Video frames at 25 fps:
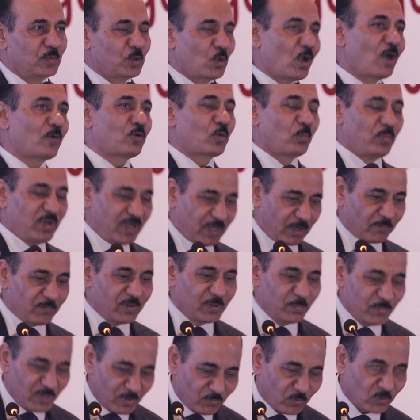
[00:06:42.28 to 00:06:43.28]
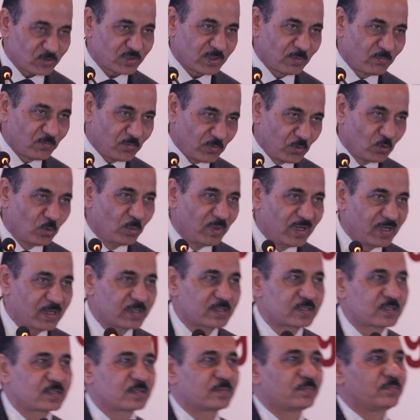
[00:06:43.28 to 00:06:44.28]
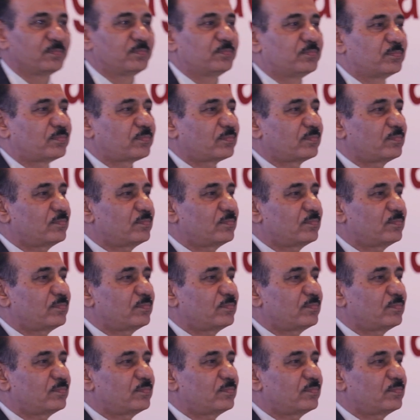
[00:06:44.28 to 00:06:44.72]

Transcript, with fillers: you have to bear with me for some few minutes.